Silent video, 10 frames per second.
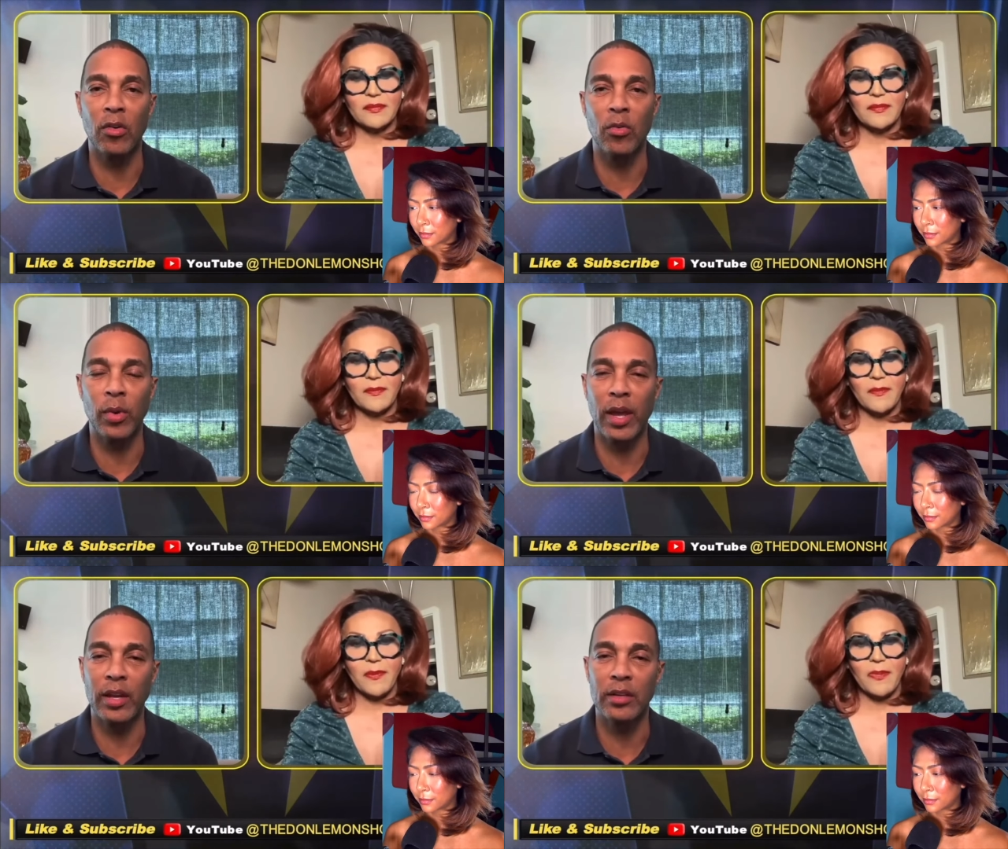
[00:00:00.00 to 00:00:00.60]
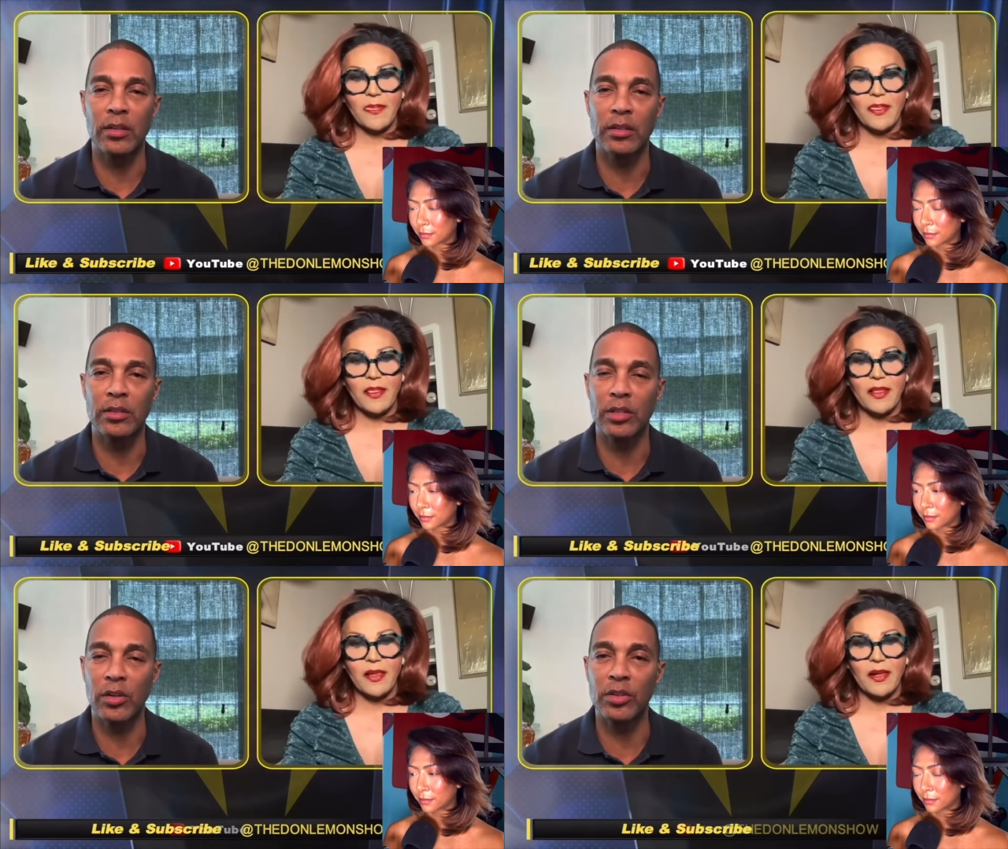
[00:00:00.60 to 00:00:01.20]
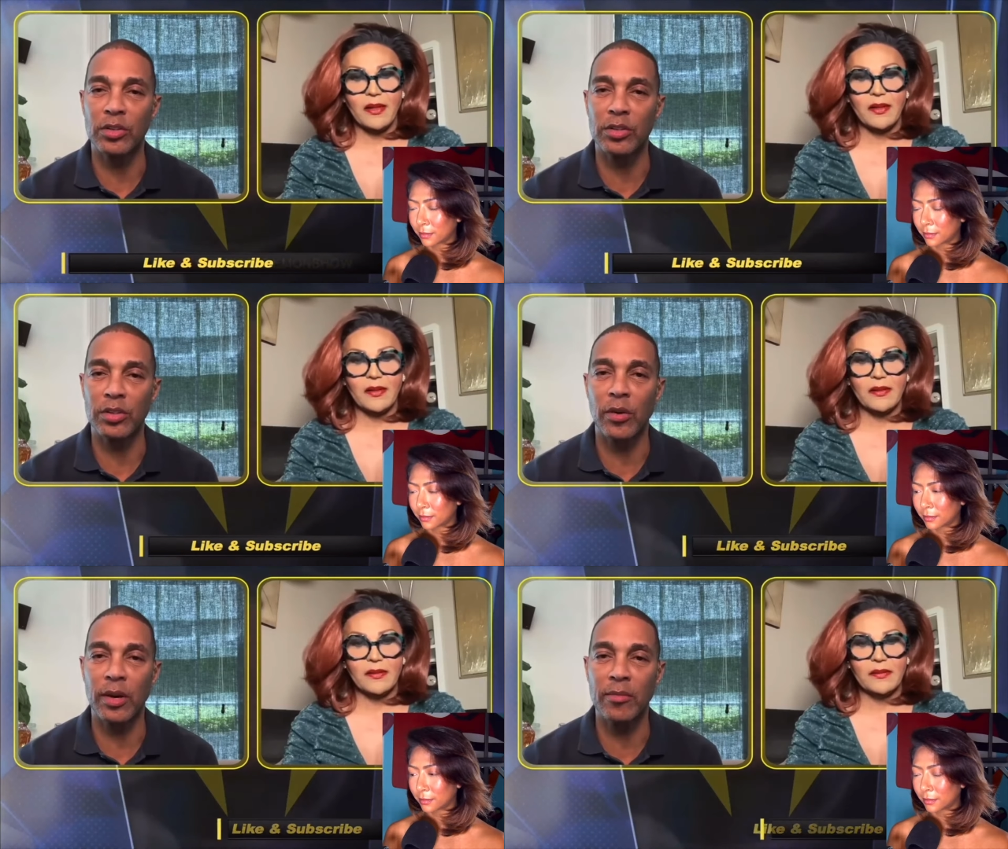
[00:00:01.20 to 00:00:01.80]
Speaker 1: when? Do you know, you, do you
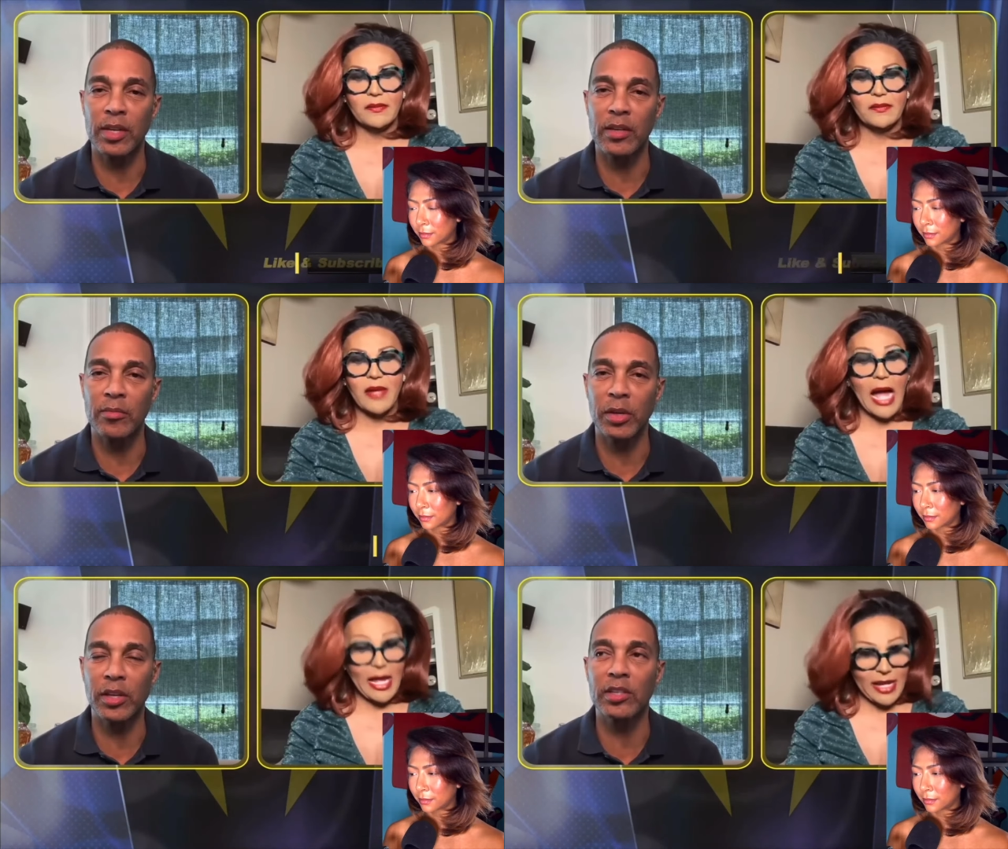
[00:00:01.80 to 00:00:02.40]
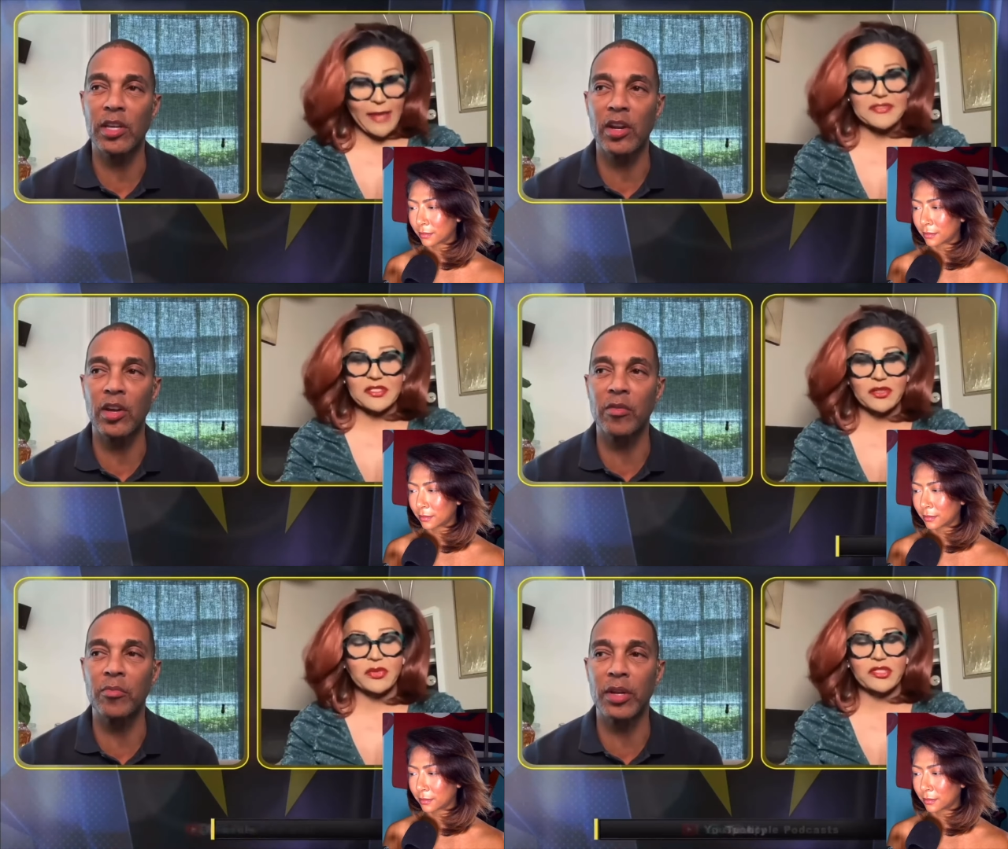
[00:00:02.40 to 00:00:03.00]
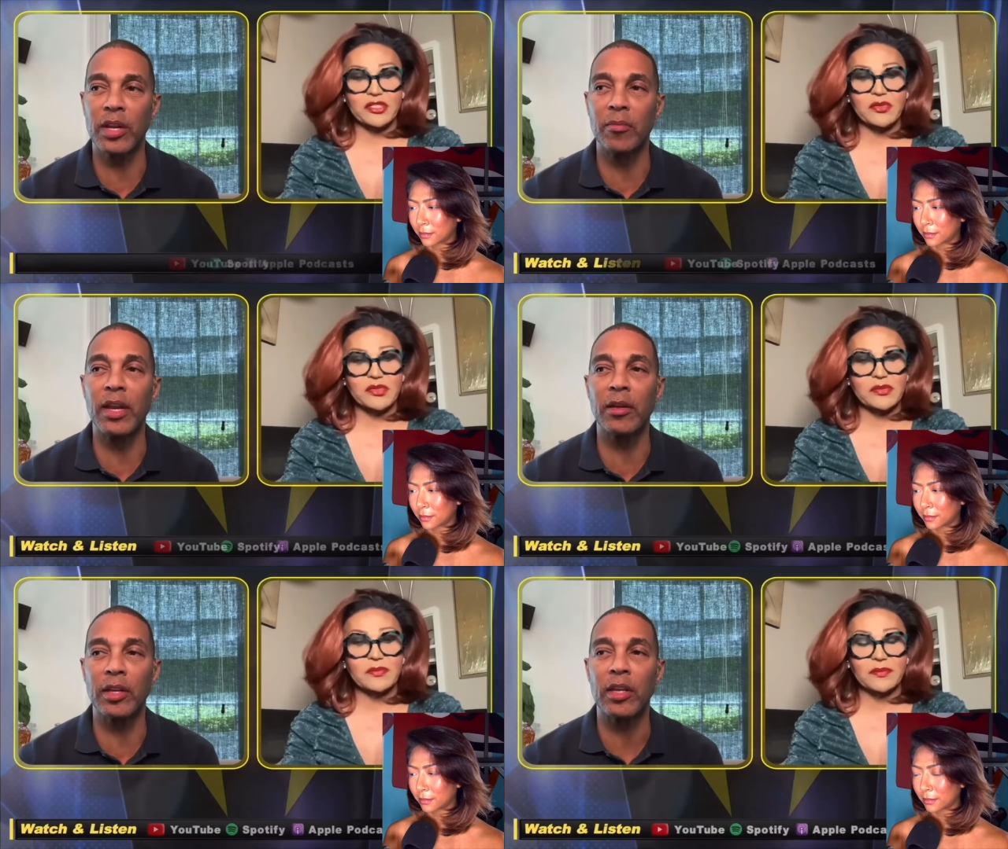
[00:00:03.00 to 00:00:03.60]
know what I mean? Because I absolutely. In, but in
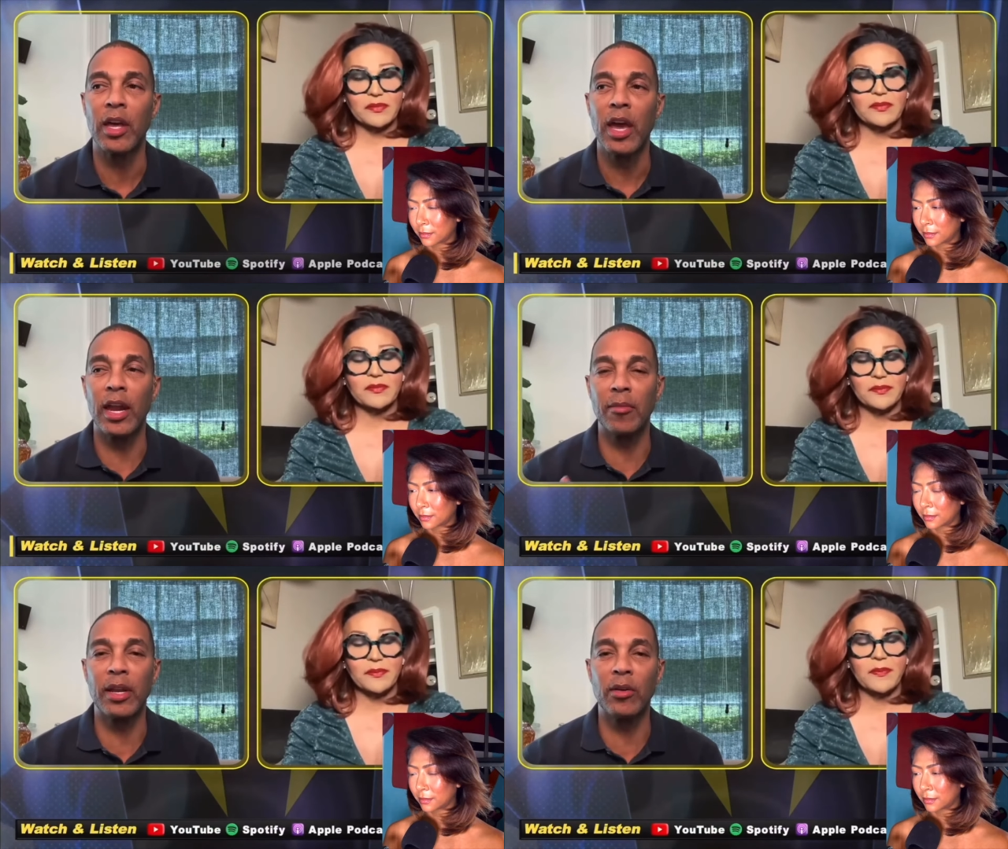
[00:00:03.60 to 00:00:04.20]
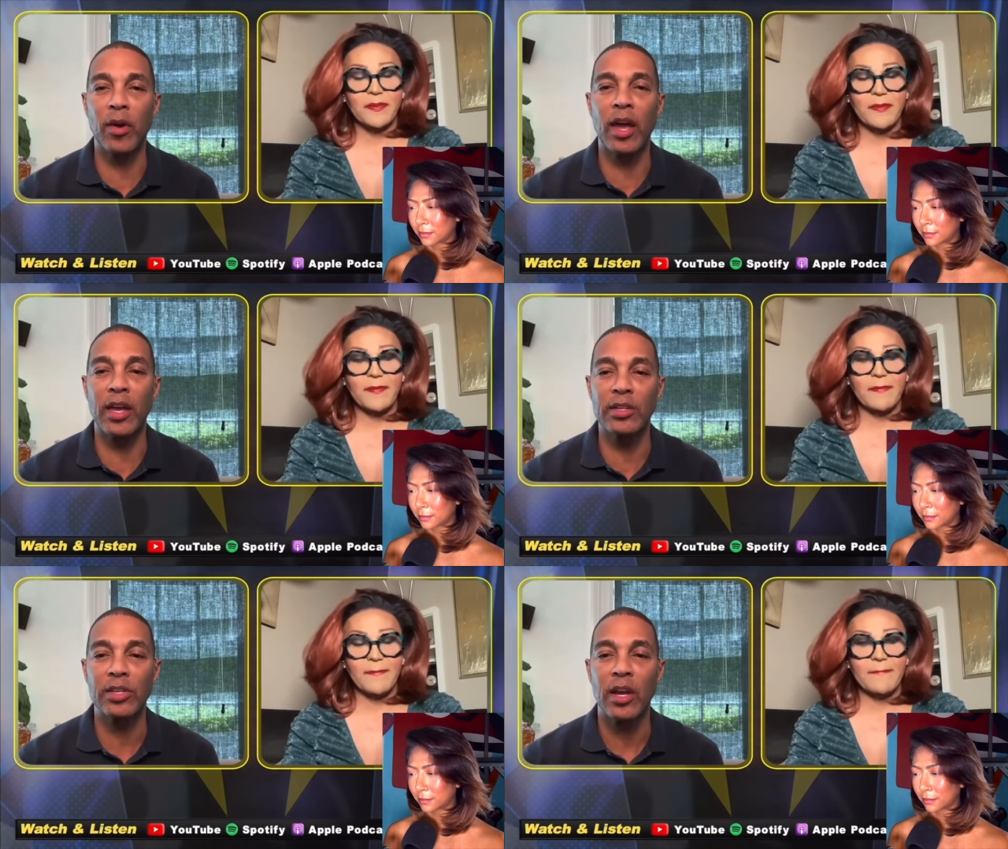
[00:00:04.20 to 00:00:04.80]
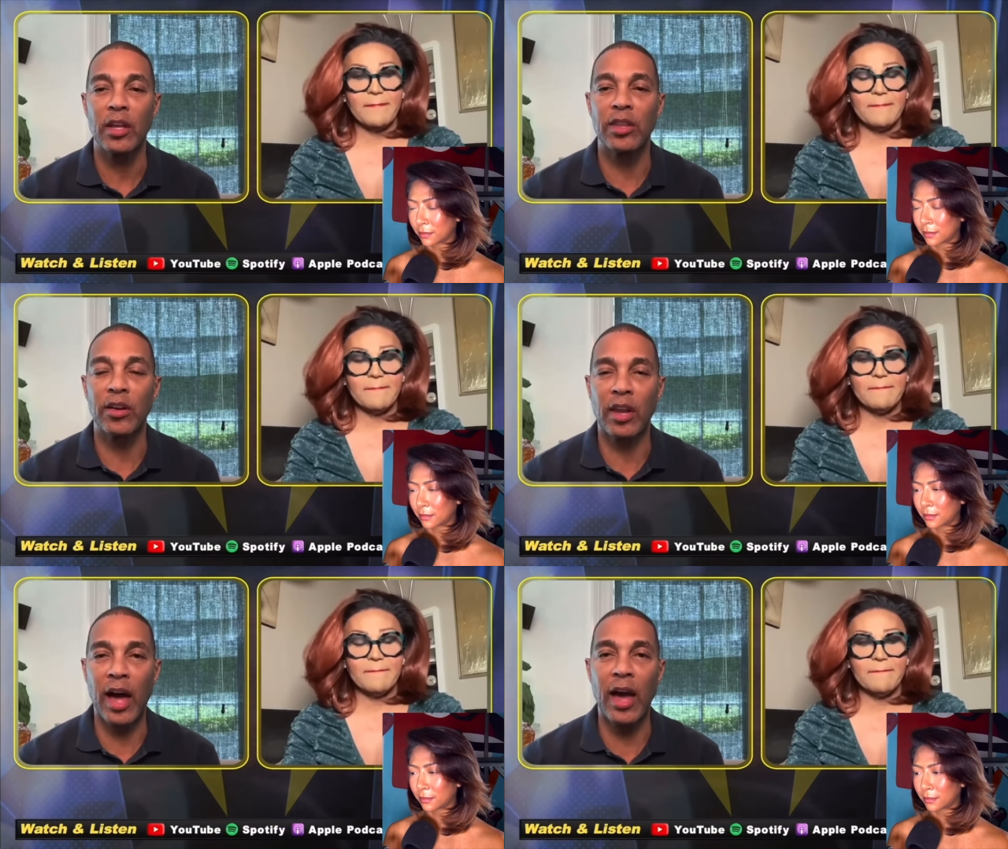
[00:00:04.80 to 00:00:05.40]
many, and in many ways, their
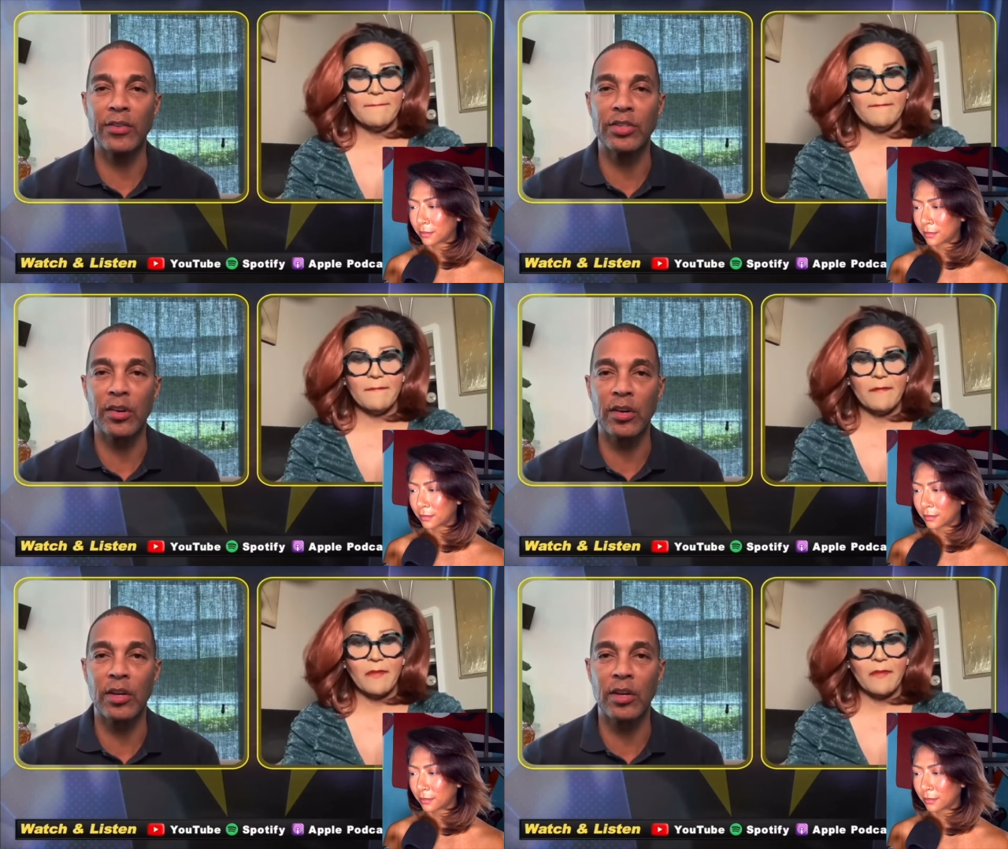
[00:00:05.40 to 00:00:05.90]
lives are in